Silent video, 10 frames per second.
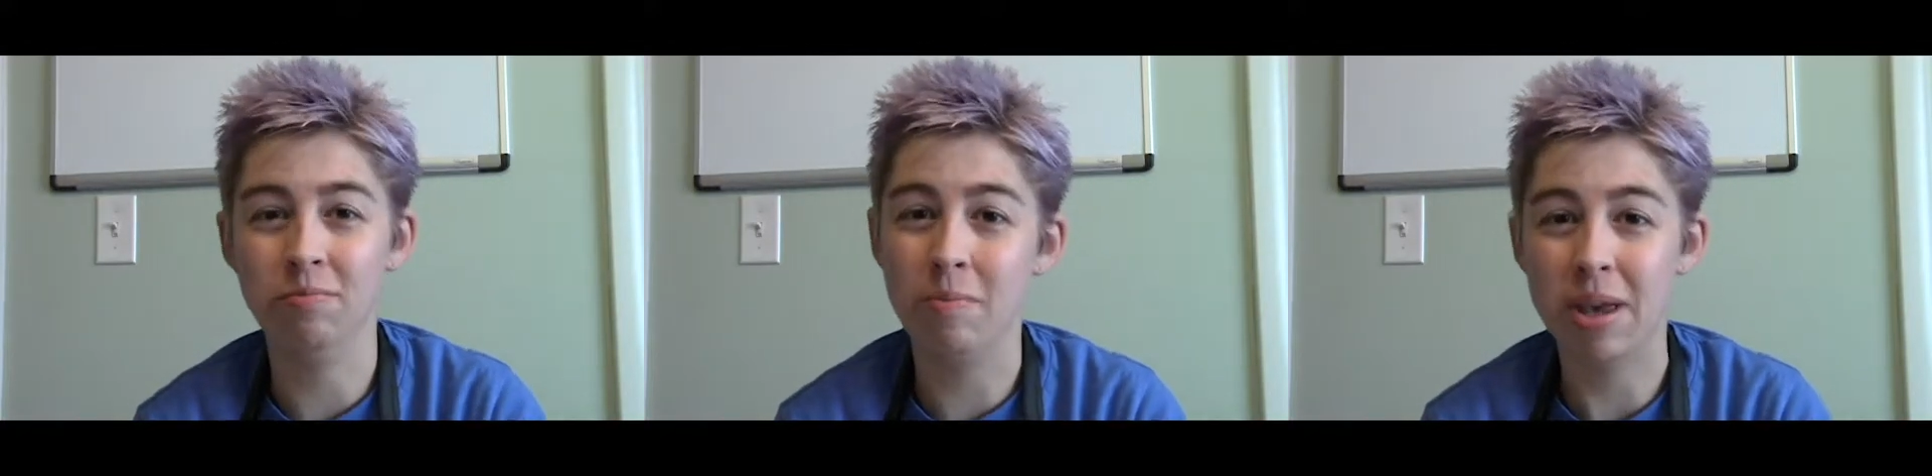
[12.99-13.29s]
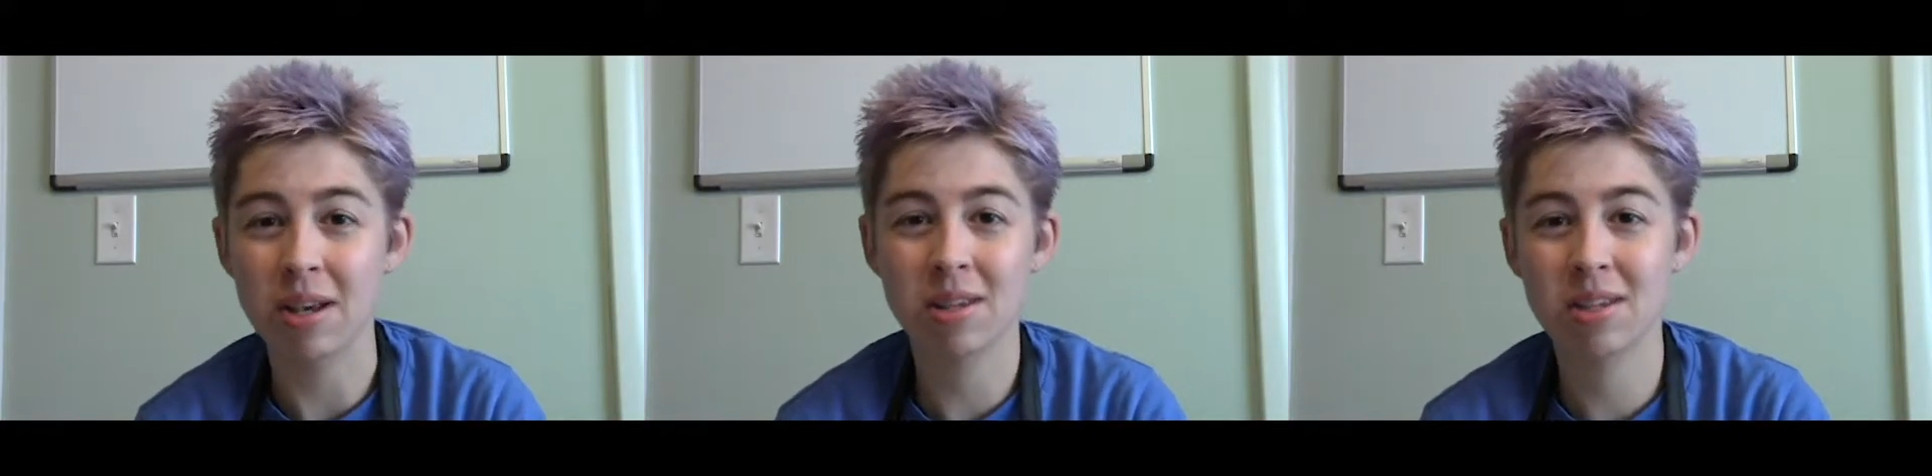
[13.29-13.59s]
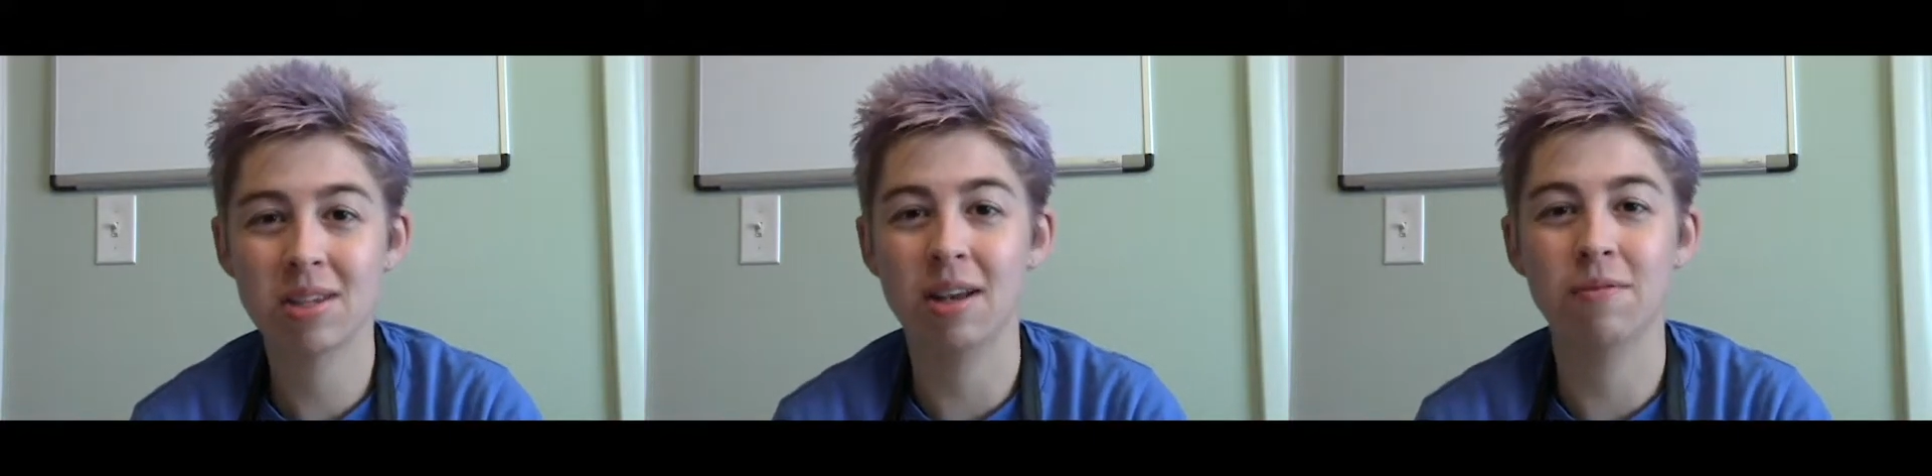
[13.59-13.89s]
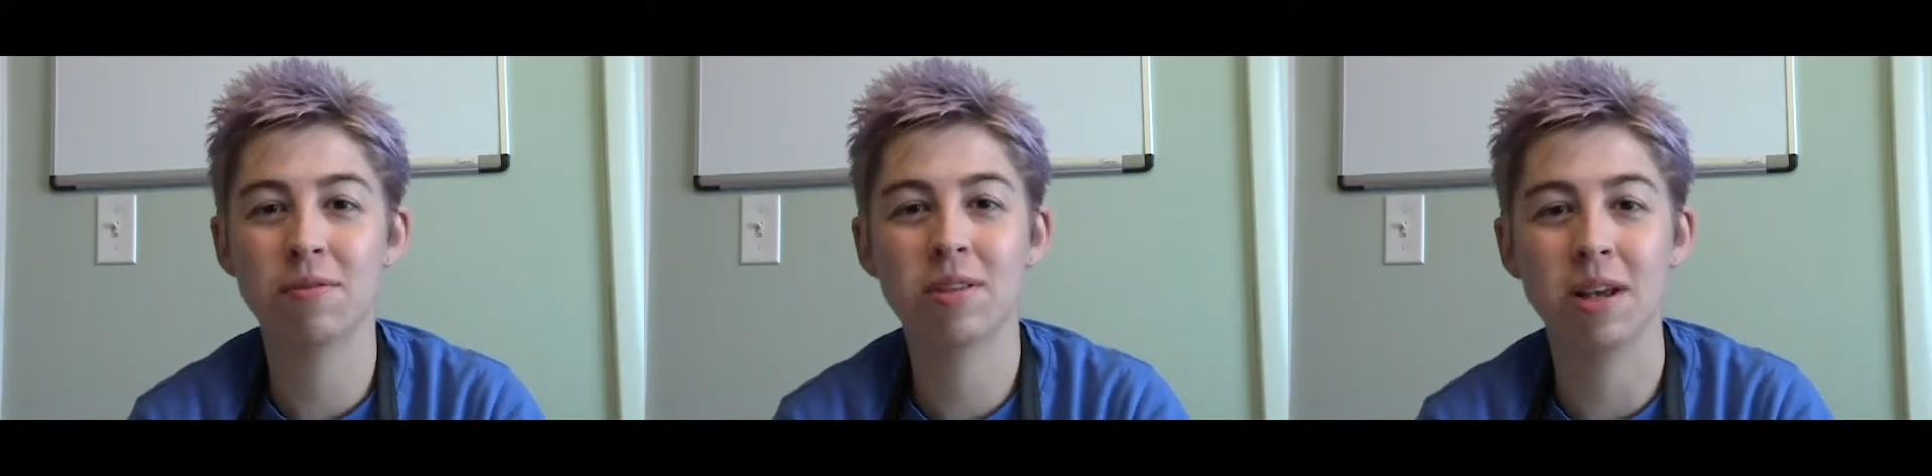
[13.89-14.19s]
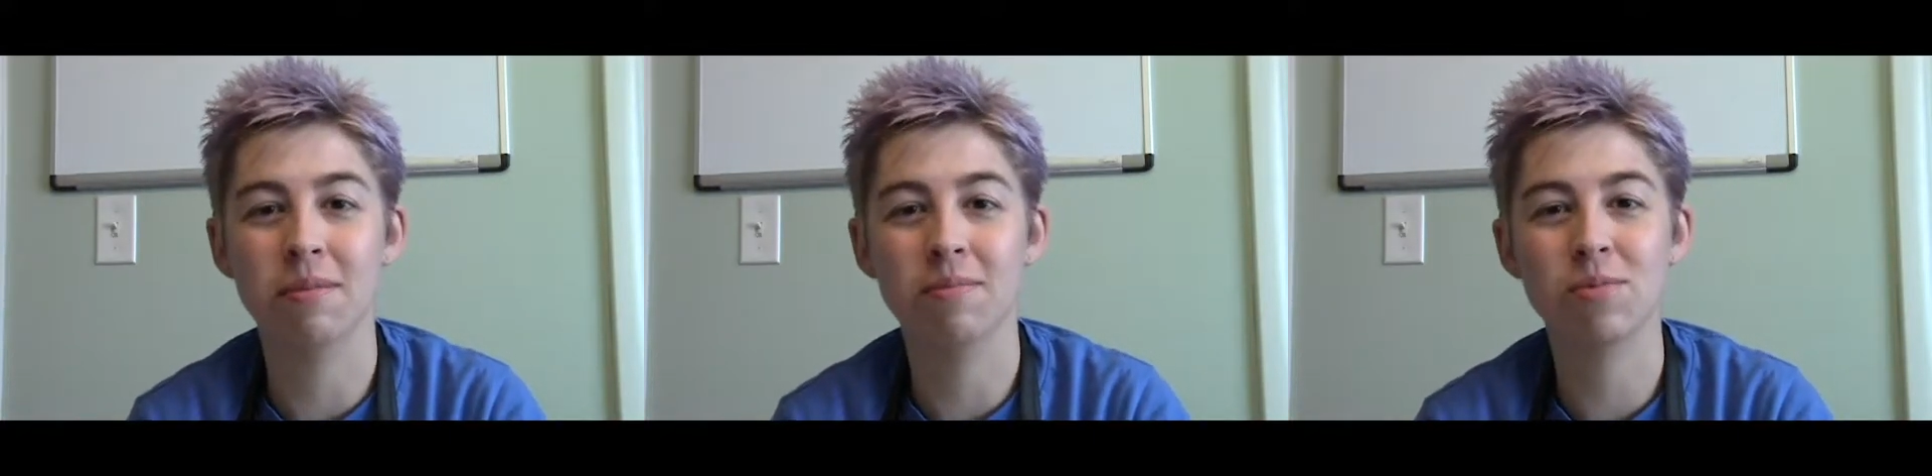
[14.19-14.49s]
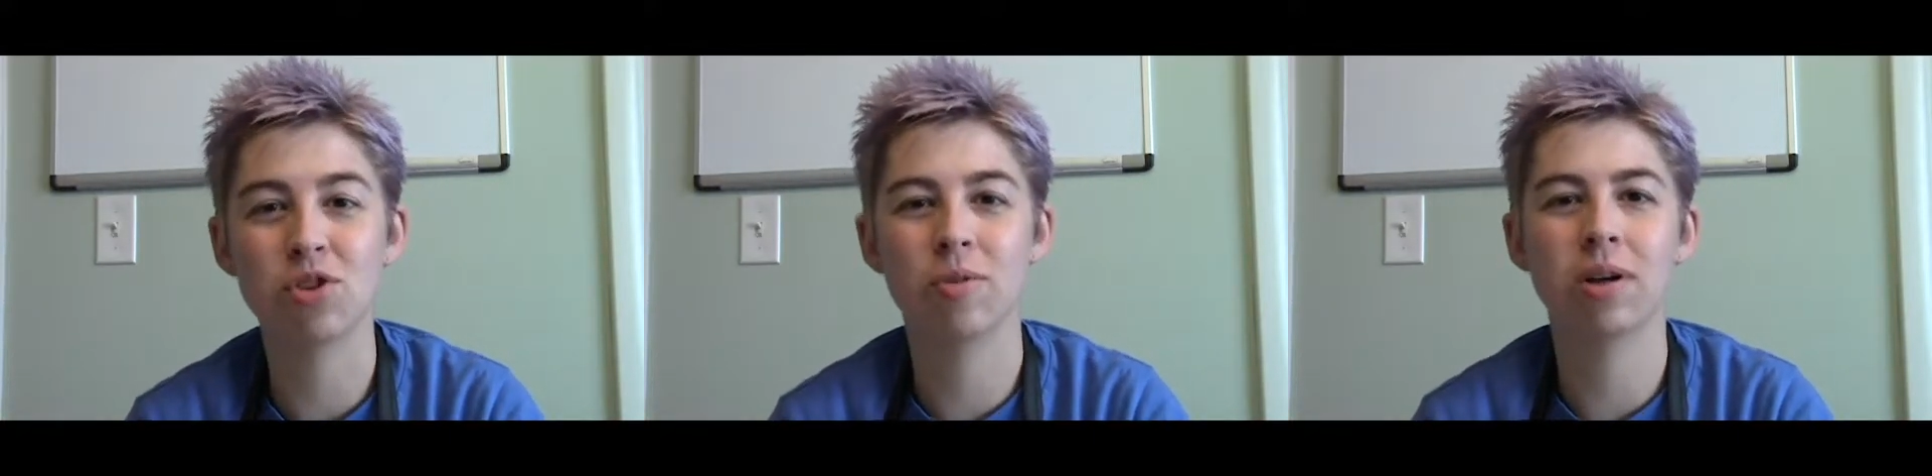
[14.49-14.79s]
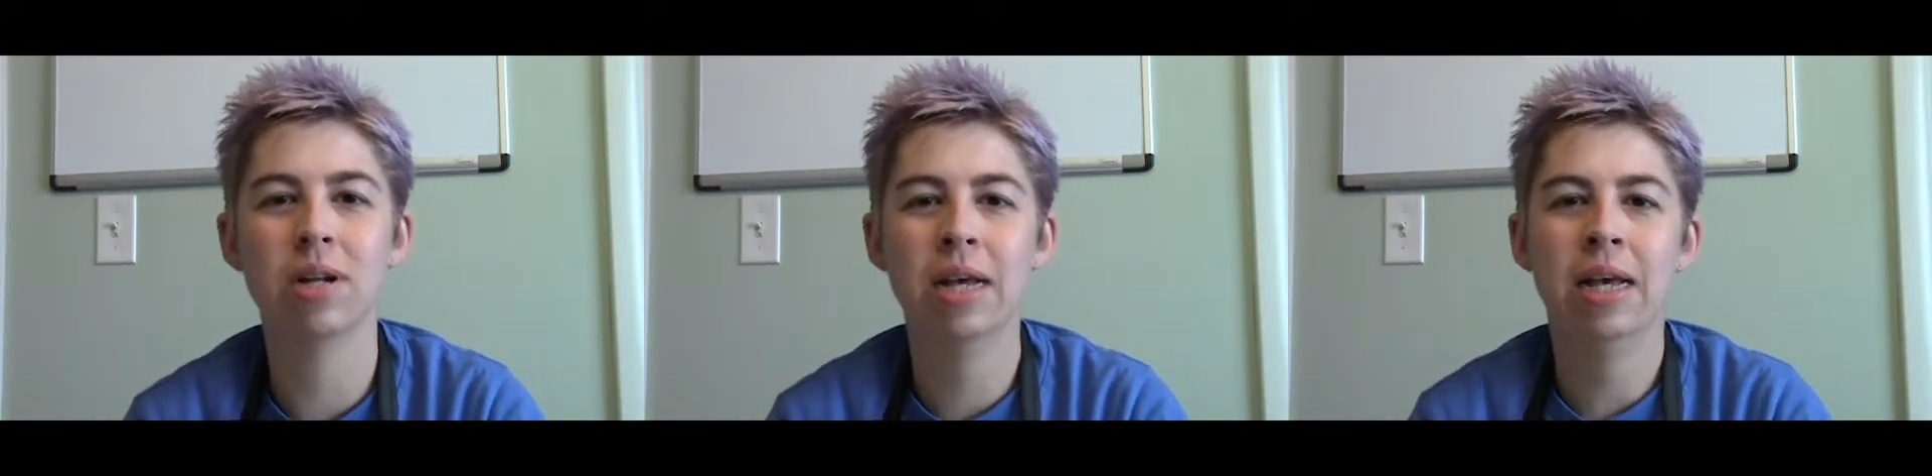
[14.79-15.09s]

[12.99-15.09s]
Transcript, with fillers: mix of some sort.